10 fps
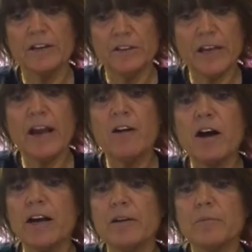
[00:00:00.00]
now
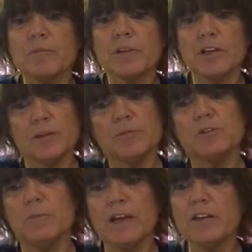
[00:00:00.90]
I am come
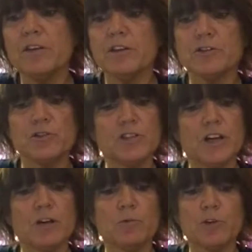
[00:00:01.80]
to make thee
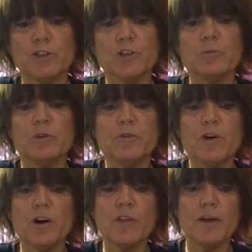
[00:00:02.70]
understand what shall
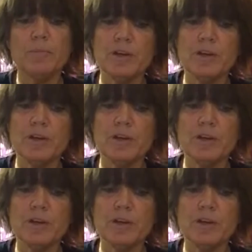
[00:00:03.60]
befall thy